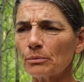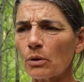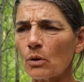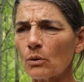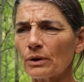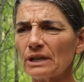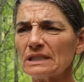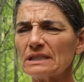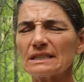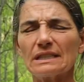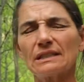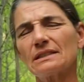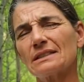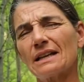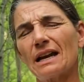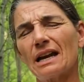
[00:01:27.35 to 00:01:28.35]
point
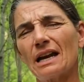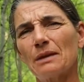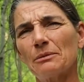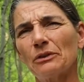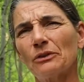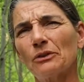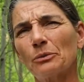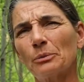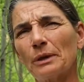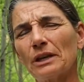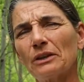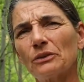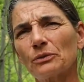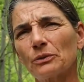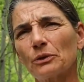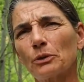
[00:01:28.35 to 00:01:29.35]
in time and
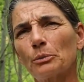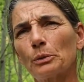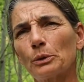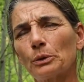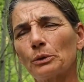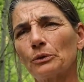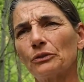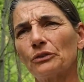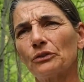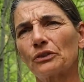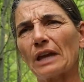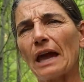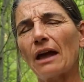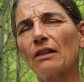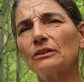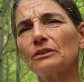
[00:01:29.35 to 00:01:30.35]
space for the bird's
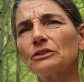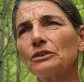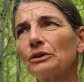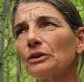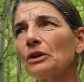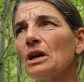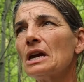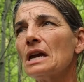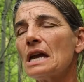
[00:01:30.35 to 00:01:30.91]
calendar.